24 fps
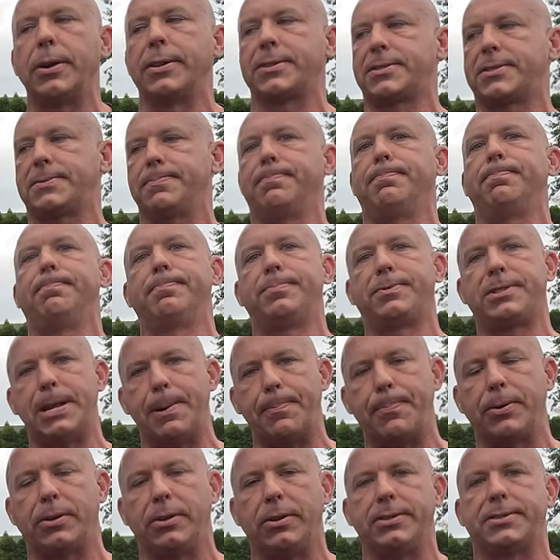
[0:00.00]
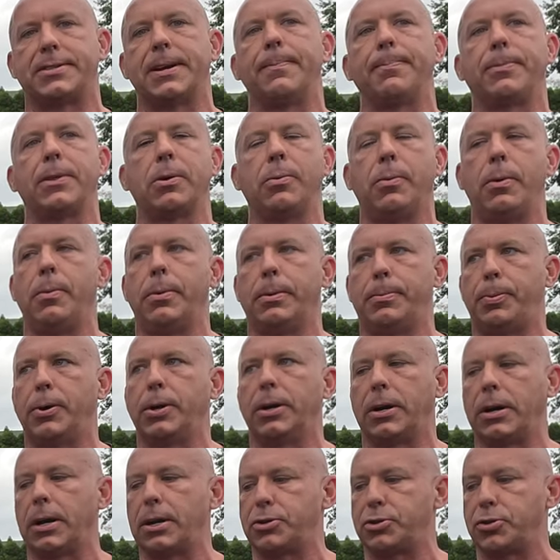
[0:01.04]
It's typically something we would put
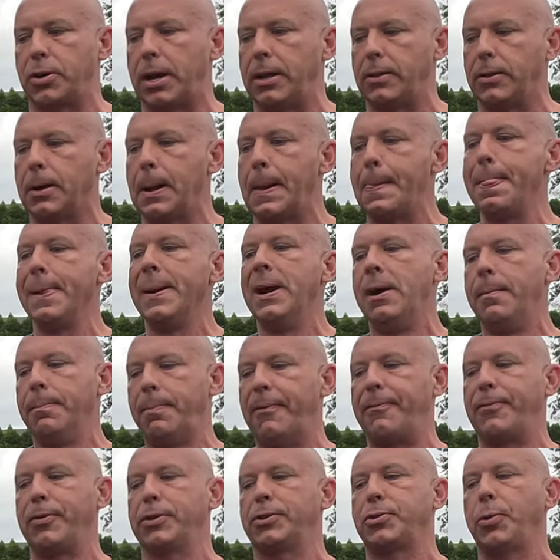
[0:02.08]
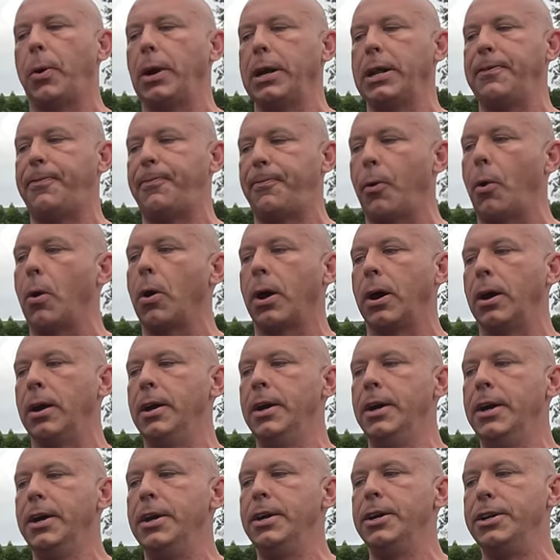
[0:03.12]
on a trailer, but for 24,
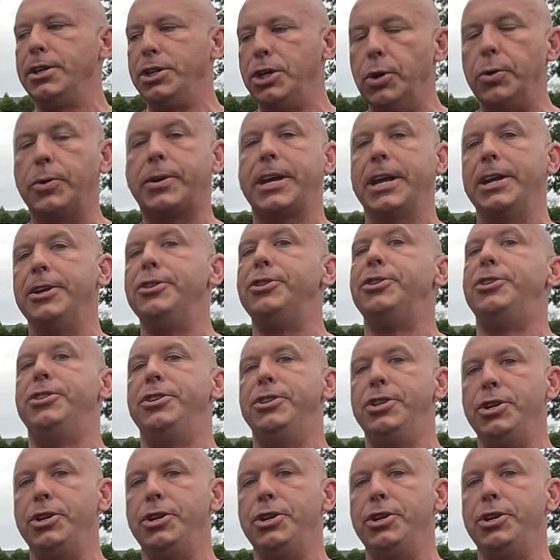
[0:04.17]
you can